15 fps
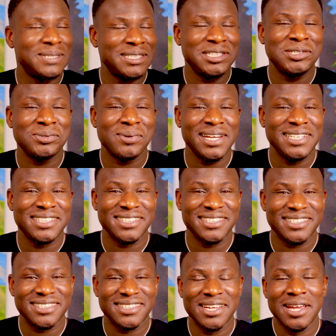
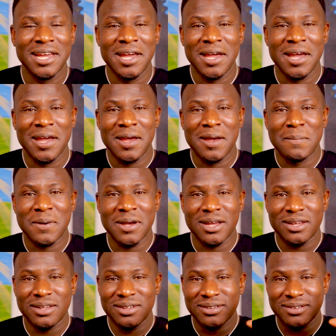situations. But
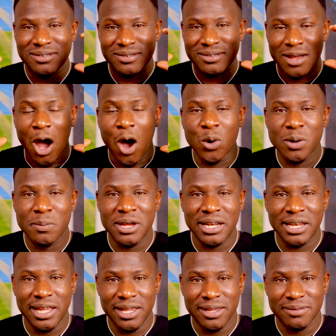
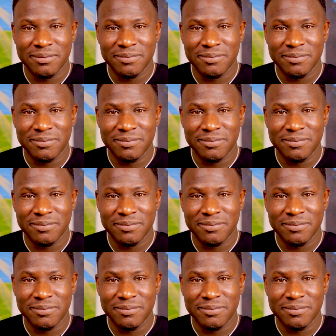ultimately,